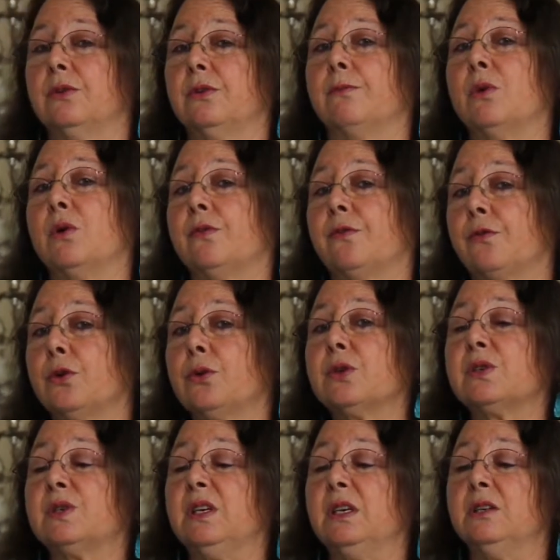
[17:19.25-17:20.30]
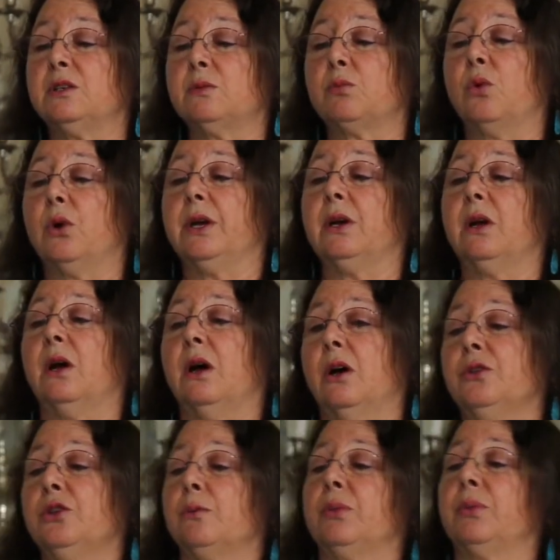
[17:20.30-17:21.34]
the furthest east point
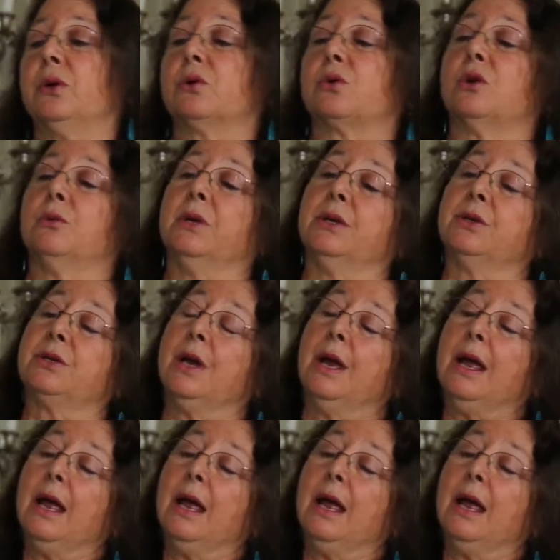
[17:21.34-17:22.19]
on their pilgrimage,